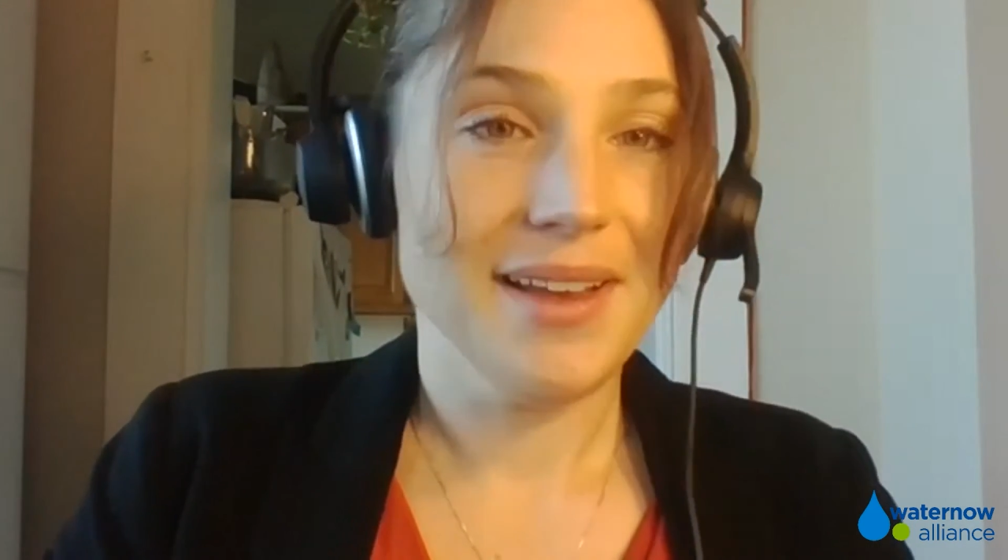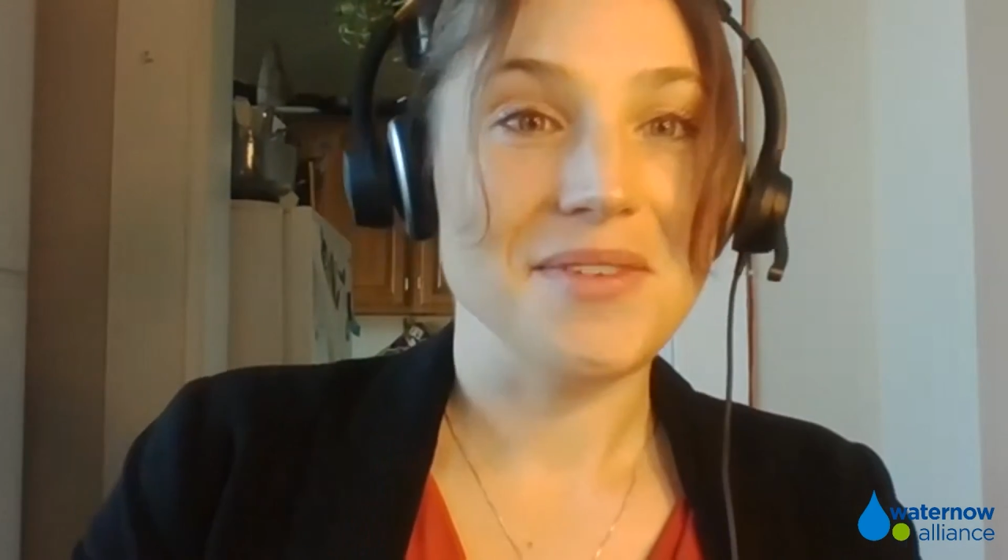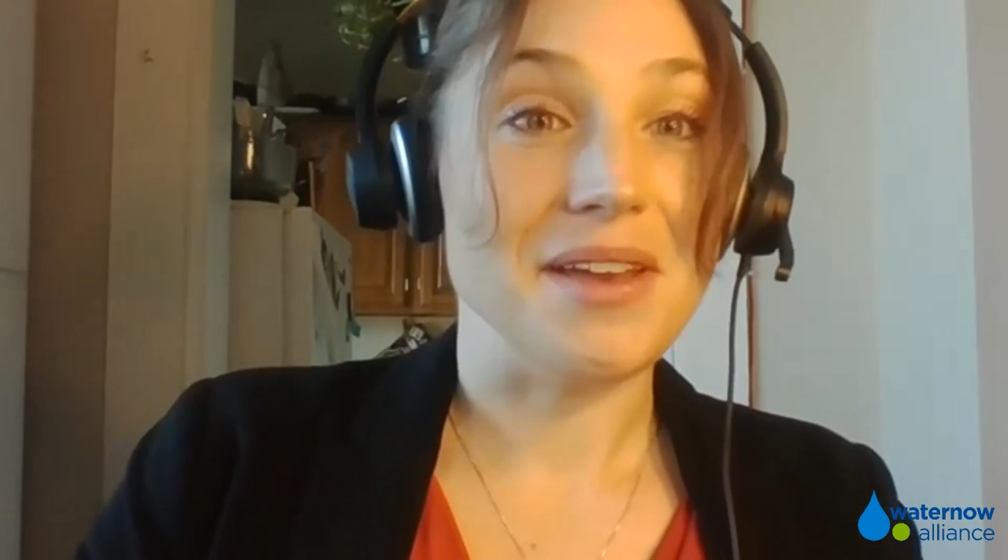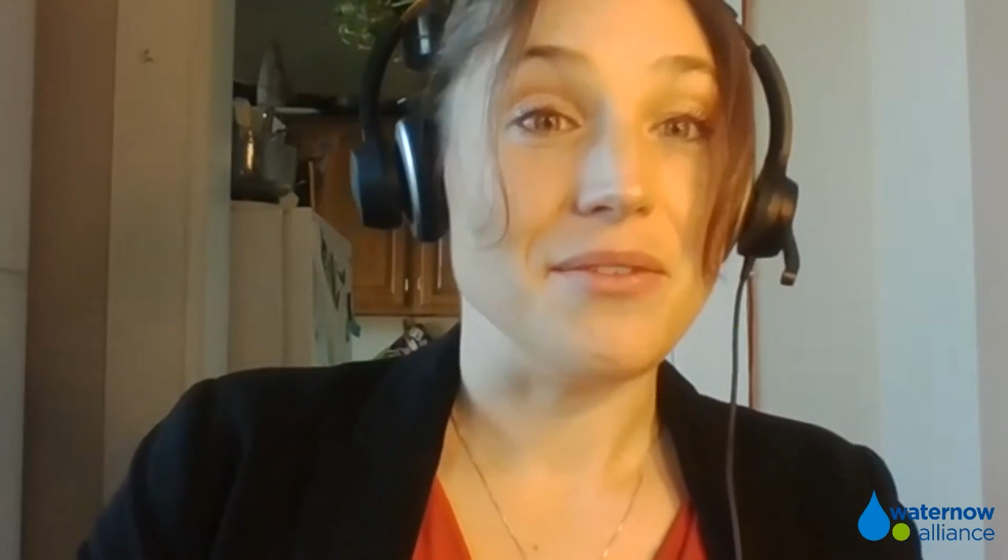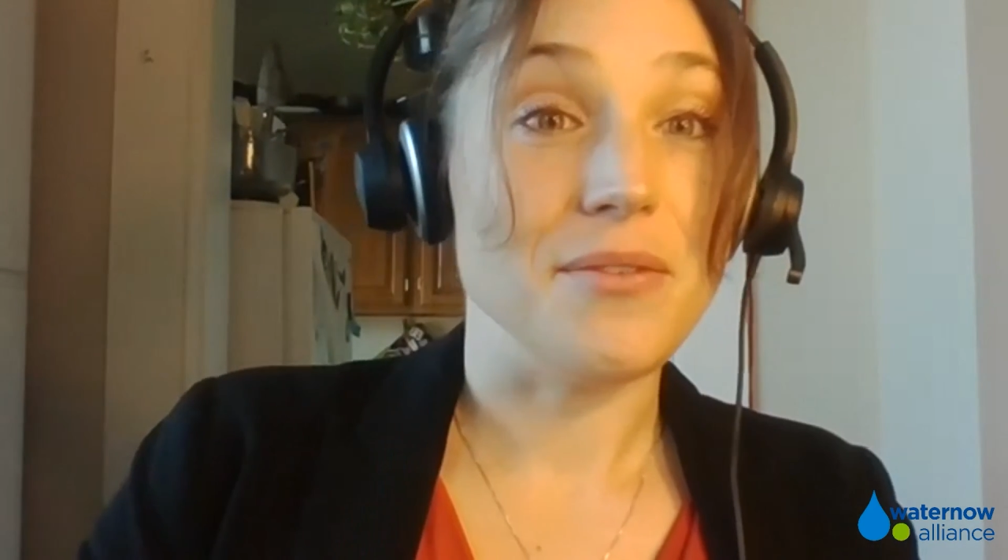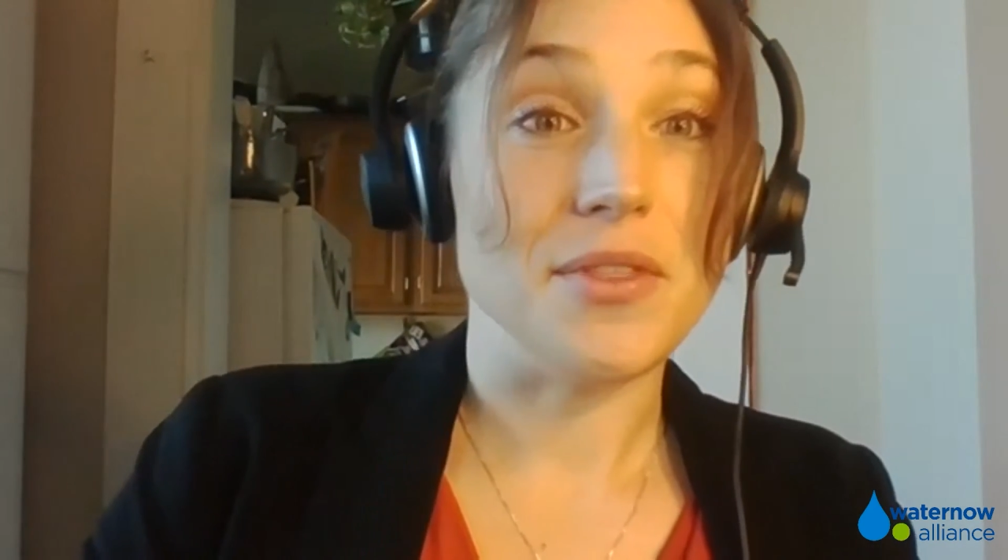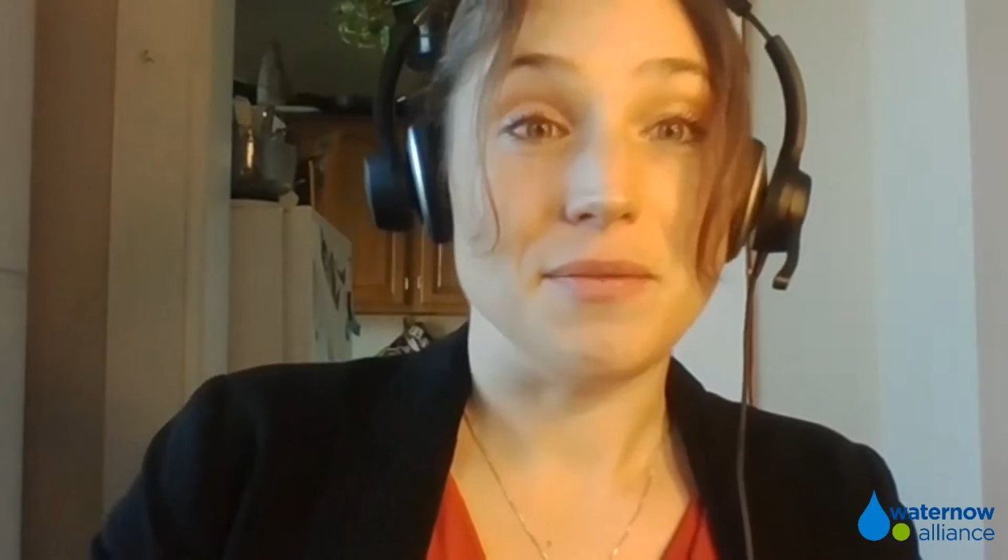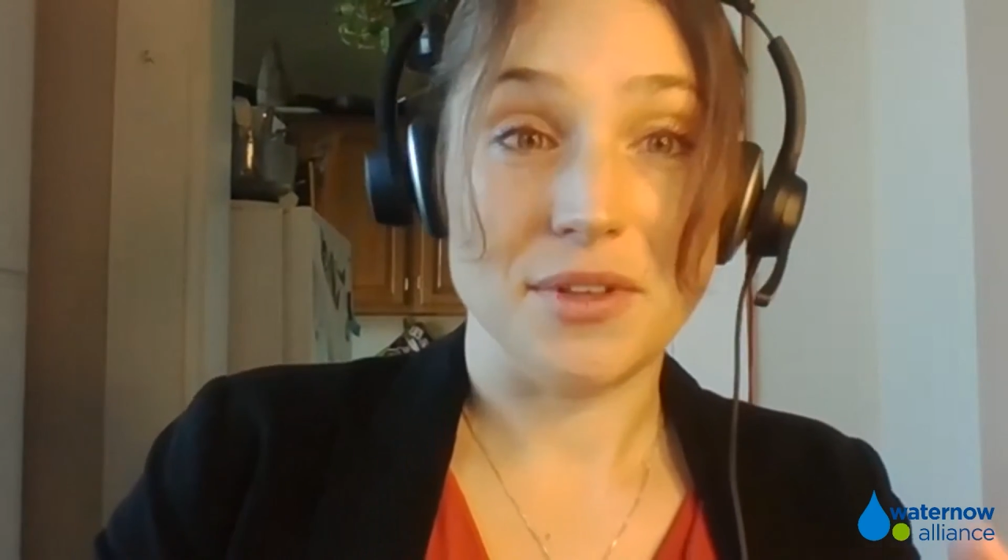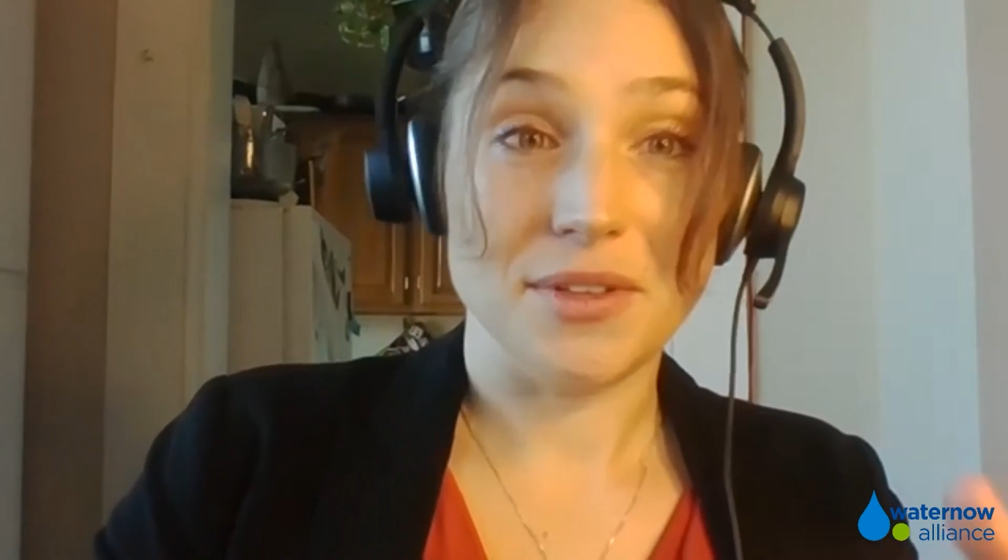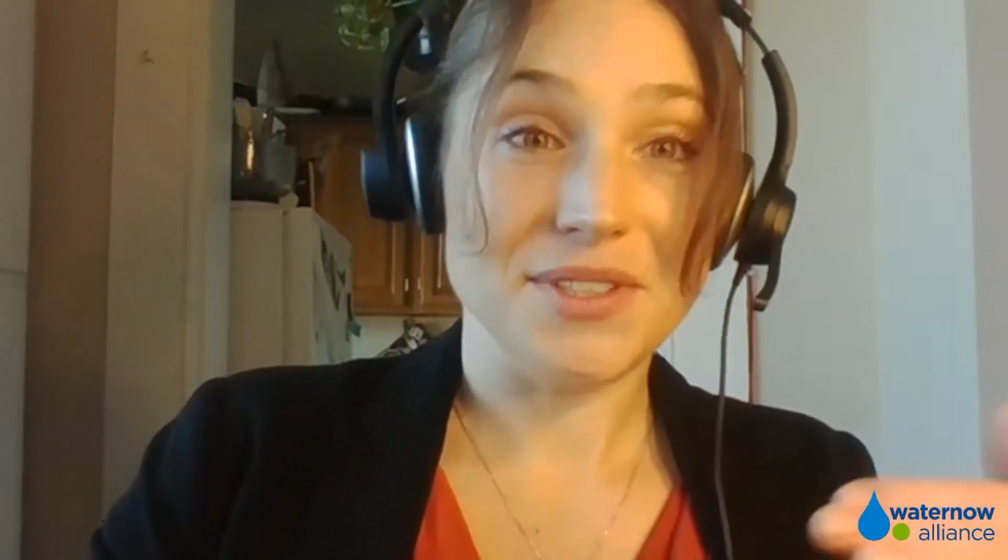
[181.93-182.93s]
If
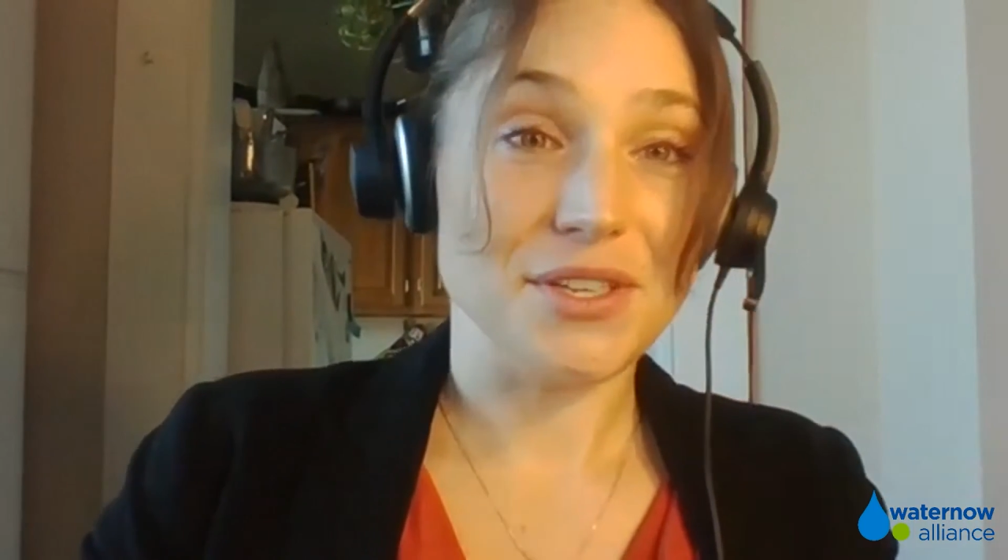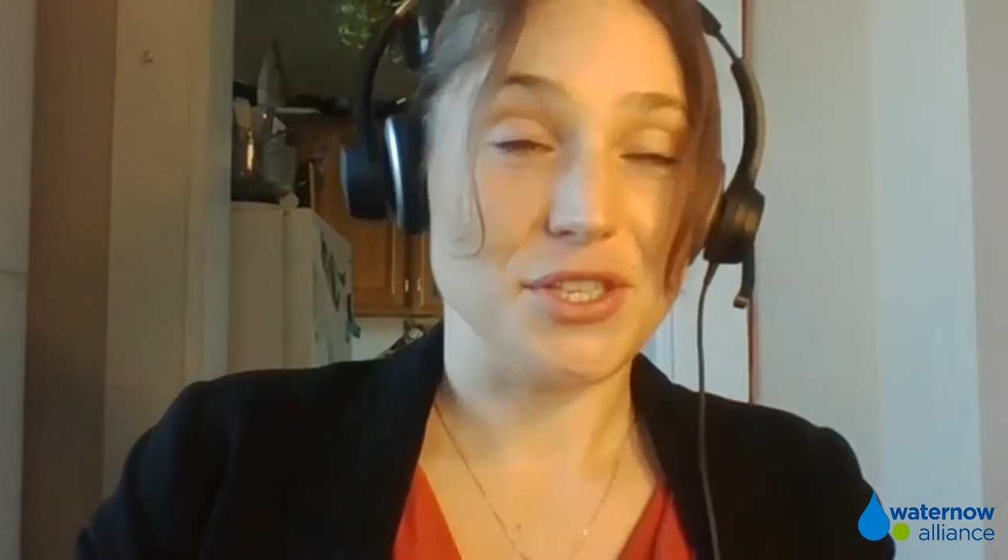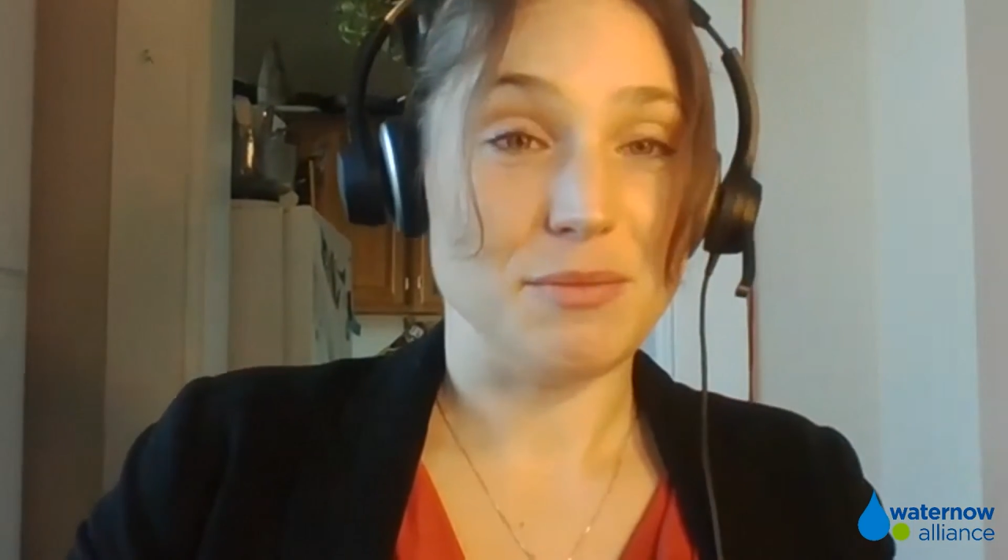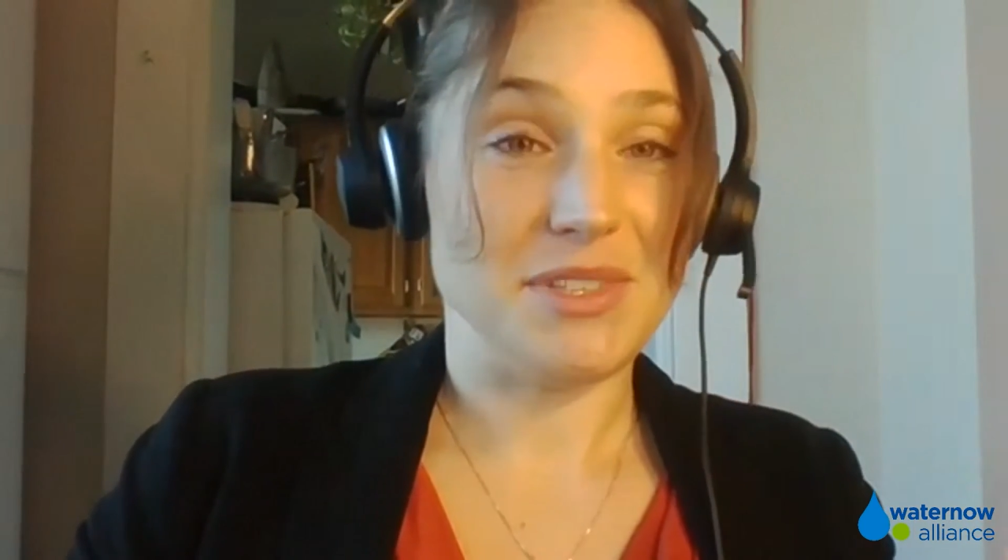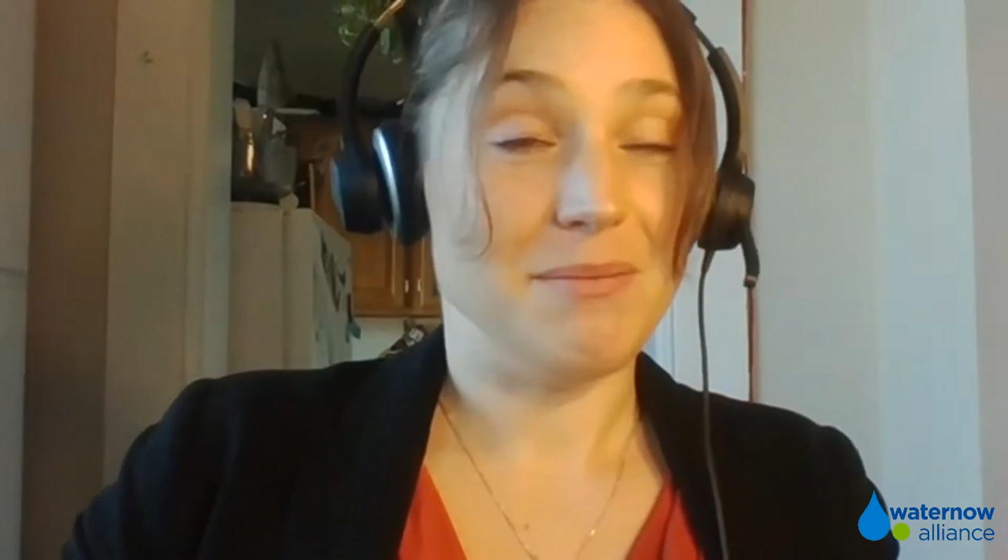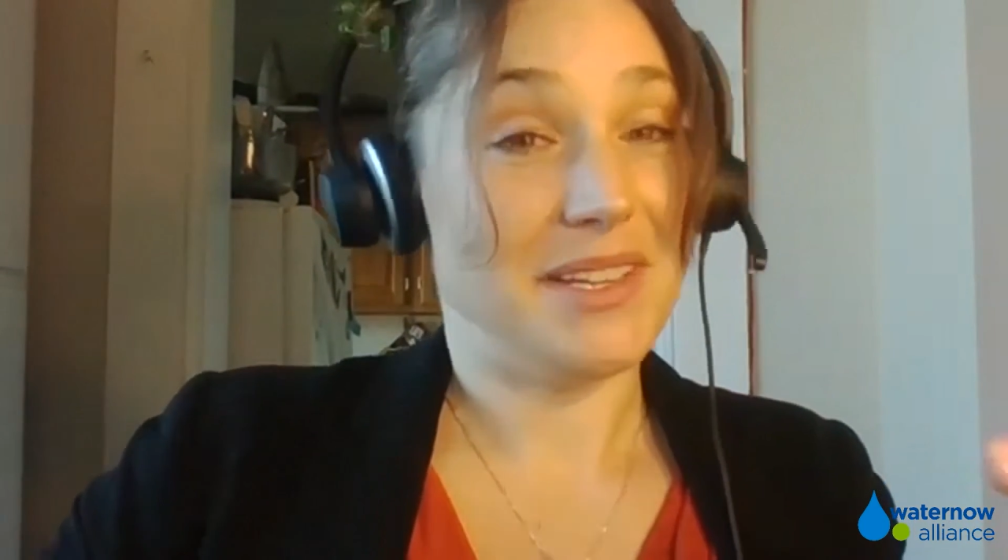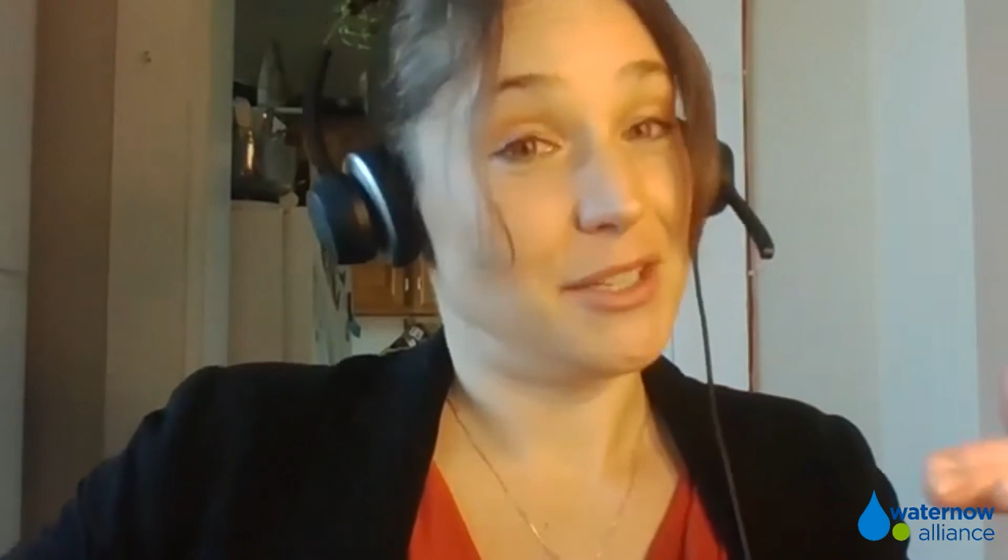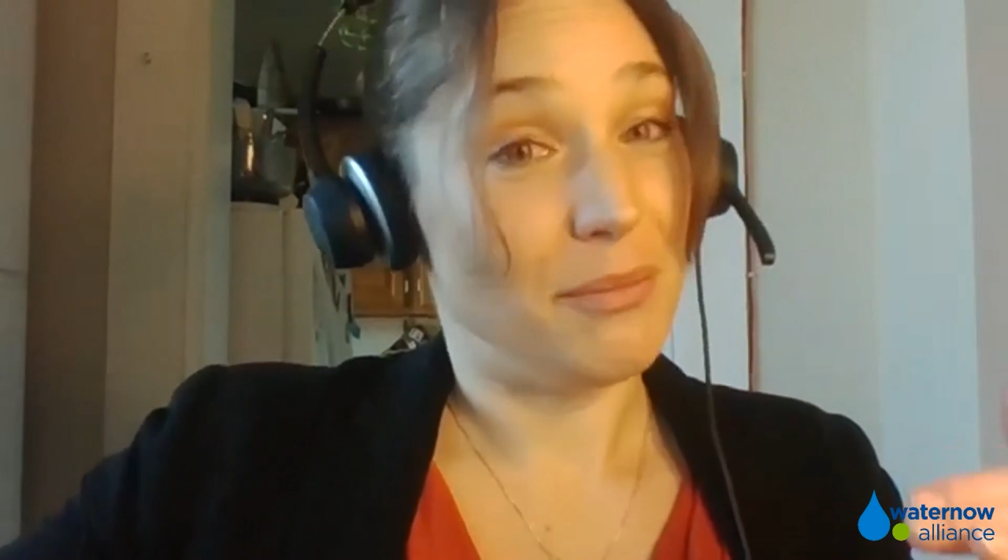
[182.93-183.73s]
the leadership team that's